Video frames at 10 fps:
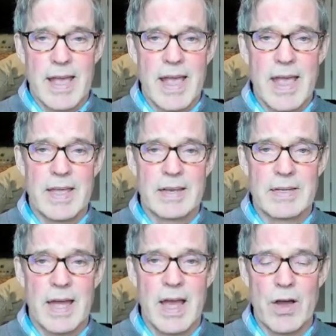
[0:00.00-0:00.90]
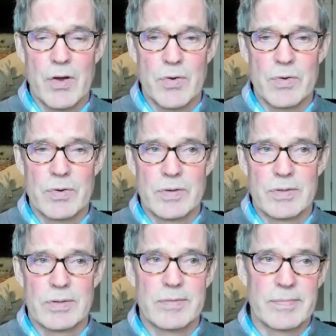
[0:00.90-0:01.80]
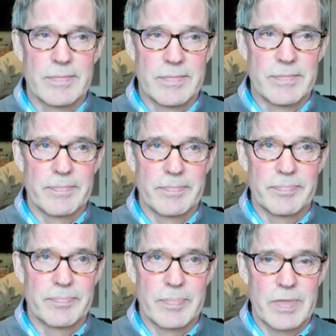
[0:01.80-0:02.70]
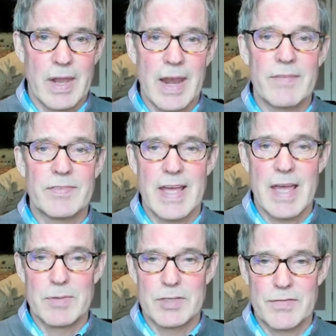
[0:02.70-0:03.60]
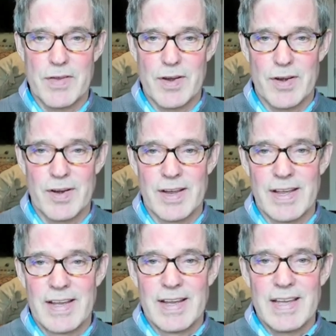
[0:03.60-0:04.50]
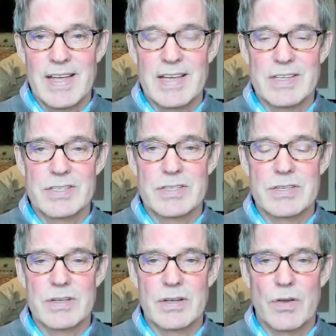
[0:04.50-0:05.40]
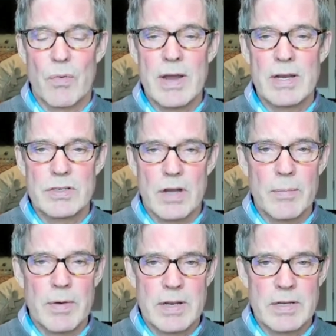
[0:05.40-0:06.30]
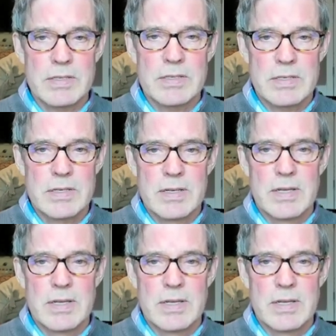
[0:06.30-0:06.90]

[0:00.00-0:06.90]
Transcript: and how the left hemisphere is quite a dominant